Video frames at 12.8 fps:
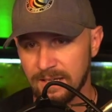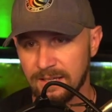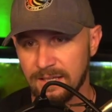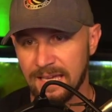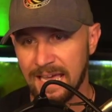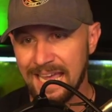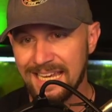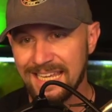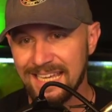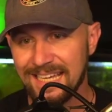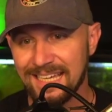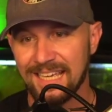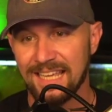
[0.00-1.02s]
Candy,
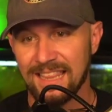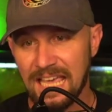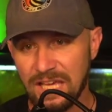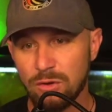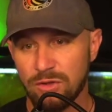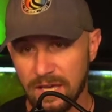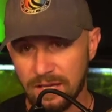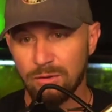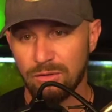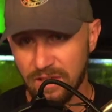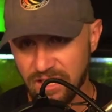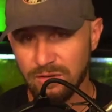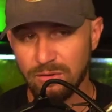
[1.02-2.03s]
thank
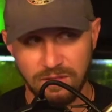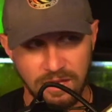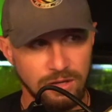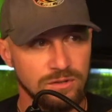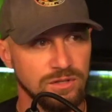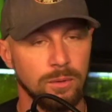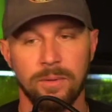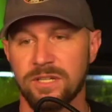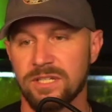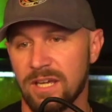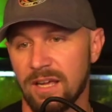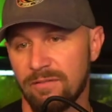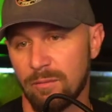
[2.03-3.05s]
you so much
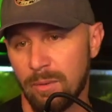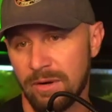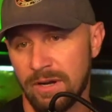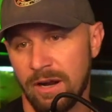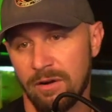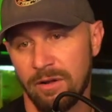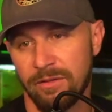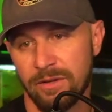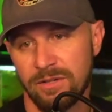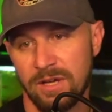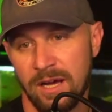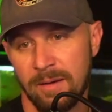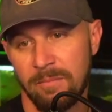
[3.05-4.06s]
again for putting out all
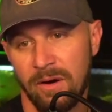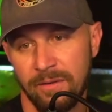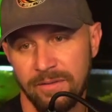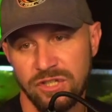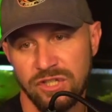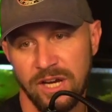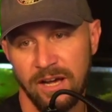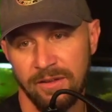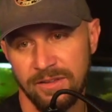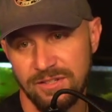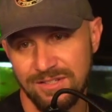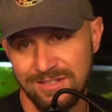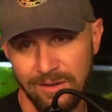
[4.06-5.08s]

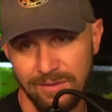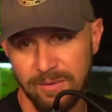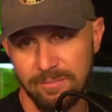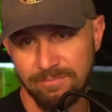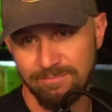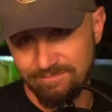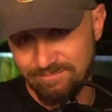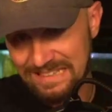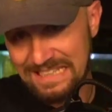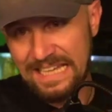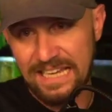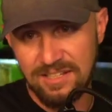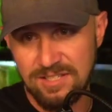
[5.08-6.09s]
the
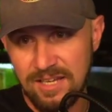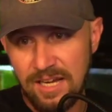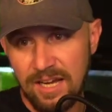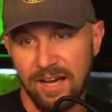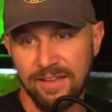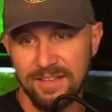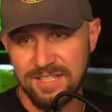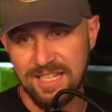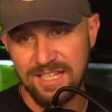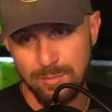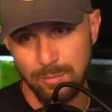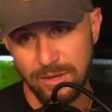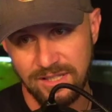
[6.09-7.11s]
links. The
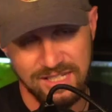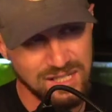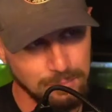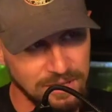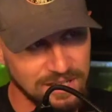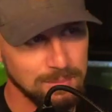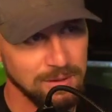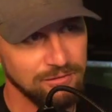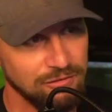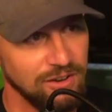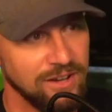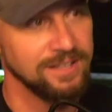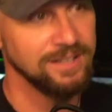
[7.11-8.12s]
Teespring has been
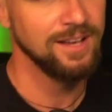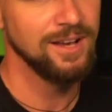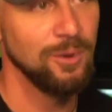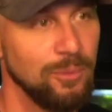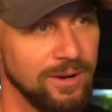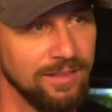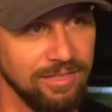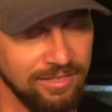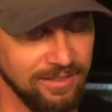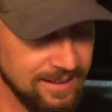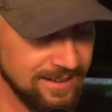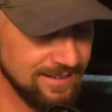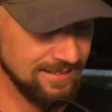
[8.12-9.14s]
fun with
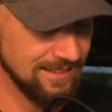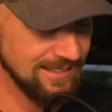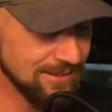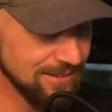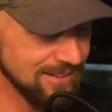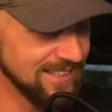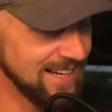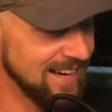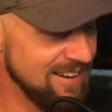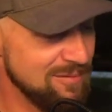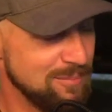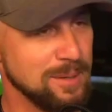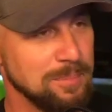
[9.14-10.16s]
literally I
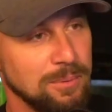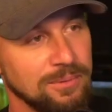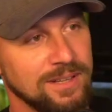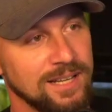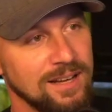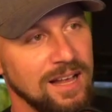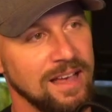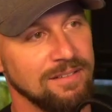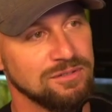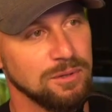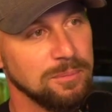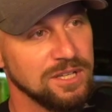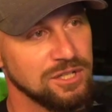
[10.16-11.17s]
have so
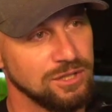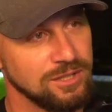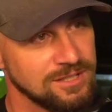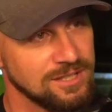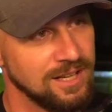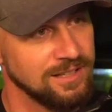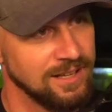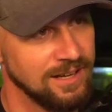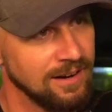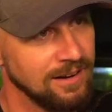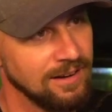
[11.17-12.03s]
many shirts on there,